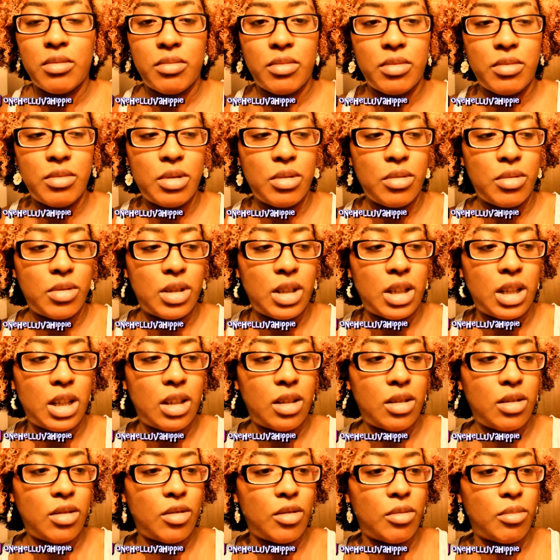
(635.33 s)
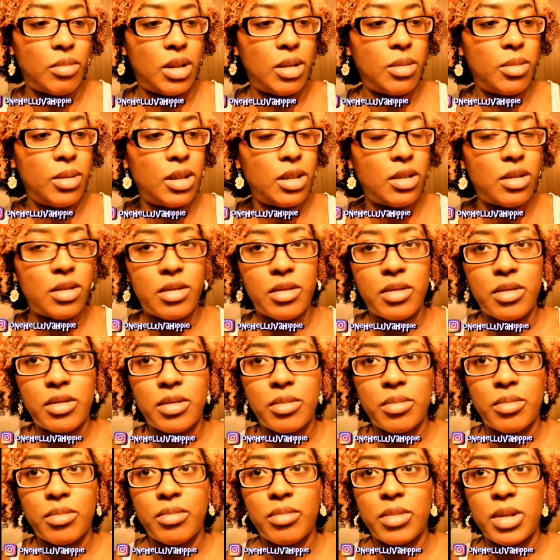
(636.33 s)
And we were saying, you know, maybe it's
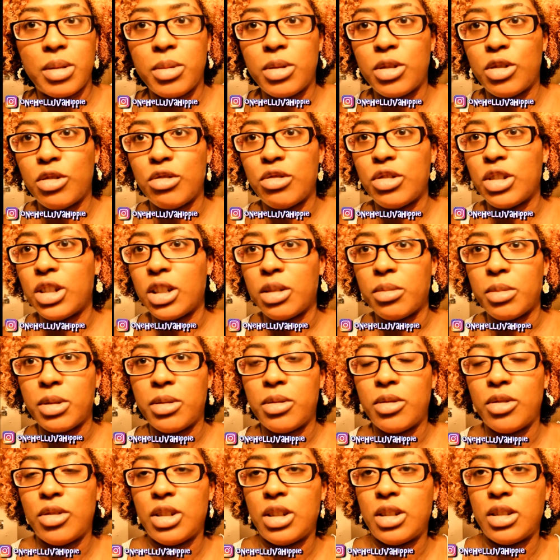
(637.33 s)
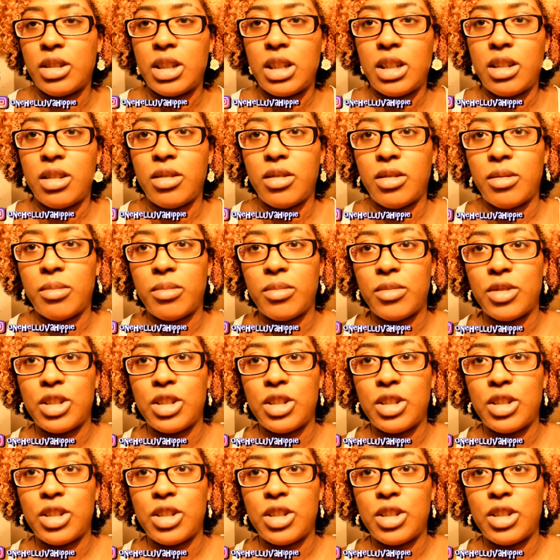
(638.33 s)
your child. Maybe your child's getting up.